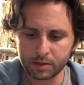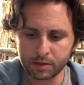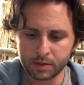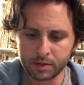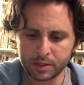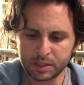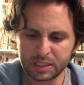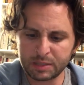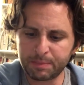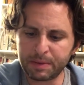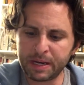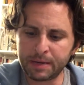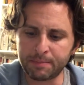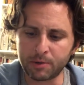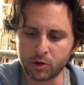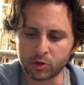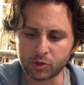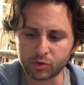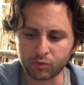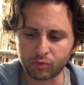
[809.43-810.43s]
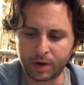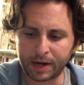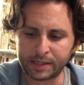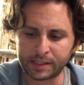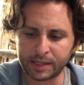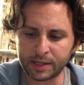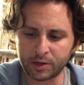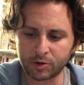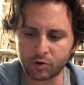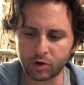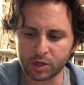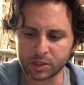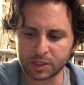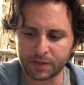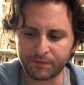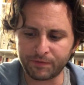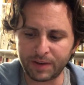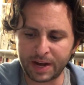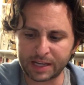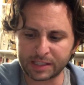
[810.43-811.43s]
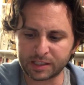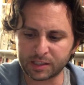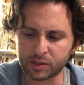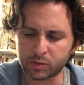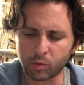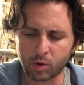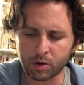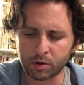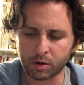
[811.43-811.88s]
speedboats racing across the fastest water